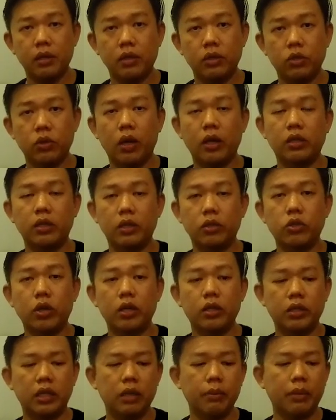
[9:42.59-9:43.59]
So I have to try
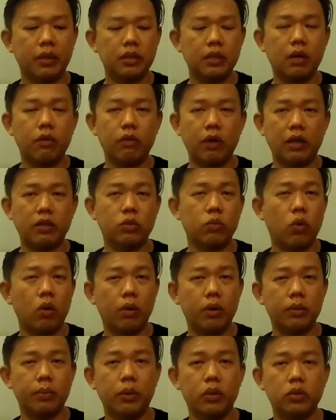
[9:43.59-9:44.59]
to keep myself as small
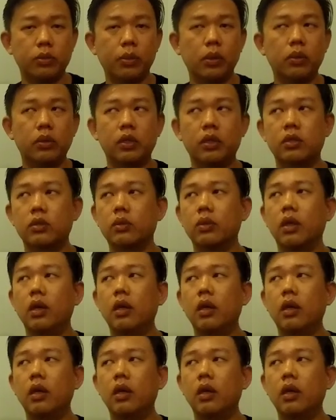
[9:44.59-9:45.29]
as possible, because